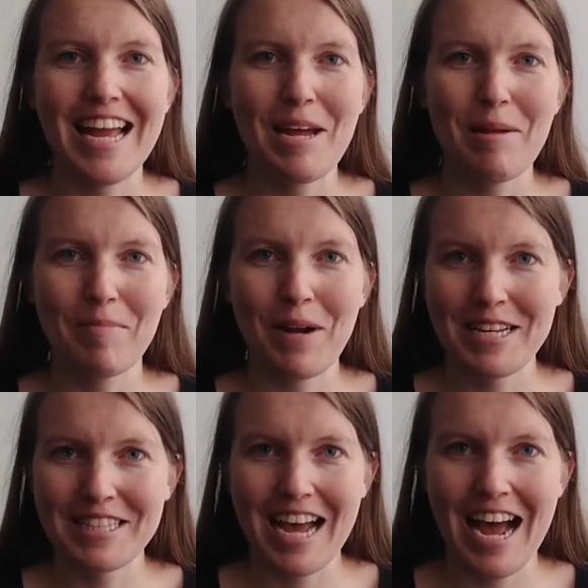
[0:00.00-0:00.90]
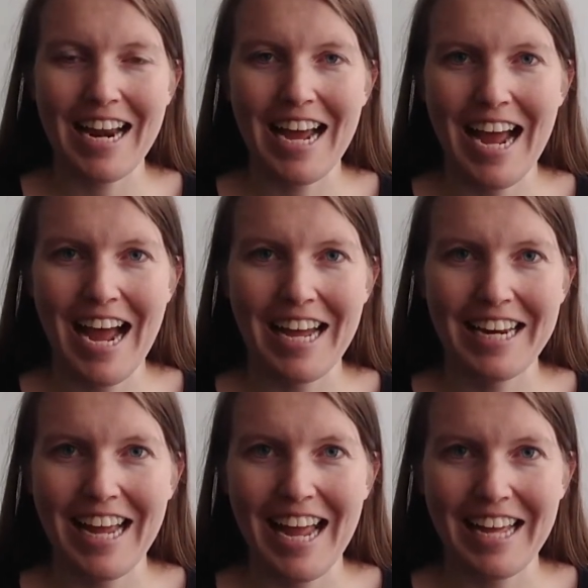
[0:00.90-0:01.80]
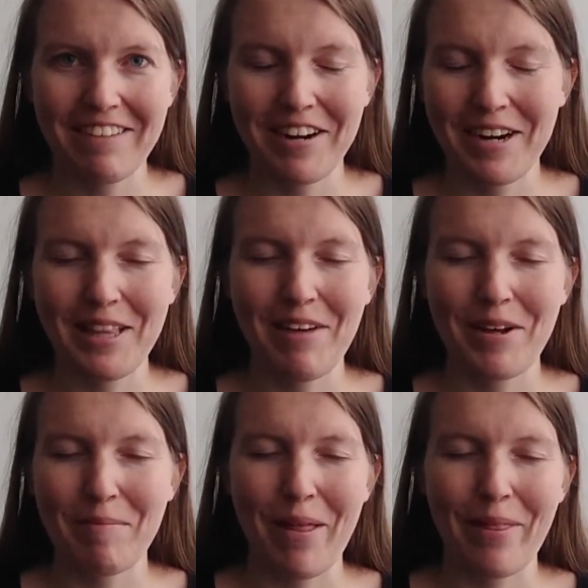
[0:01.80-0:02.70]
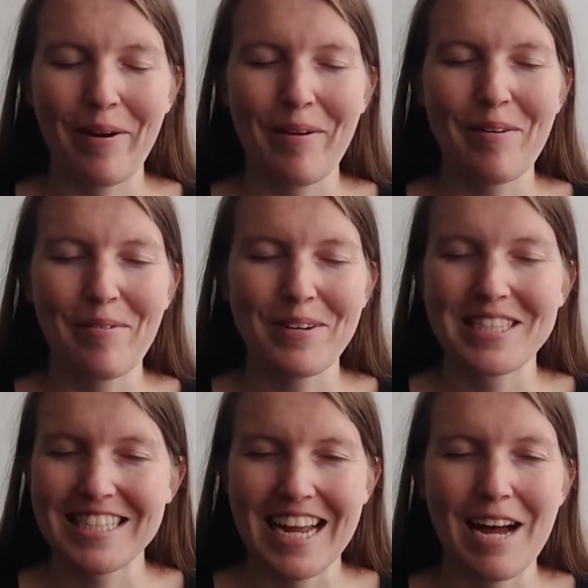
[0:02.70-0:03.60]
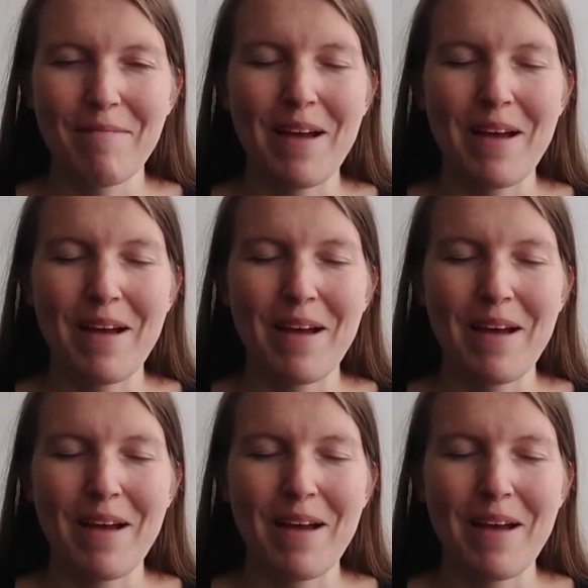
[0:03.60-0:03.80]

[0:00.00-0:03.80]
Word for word: And praise God, I had a very loving mother who would stay up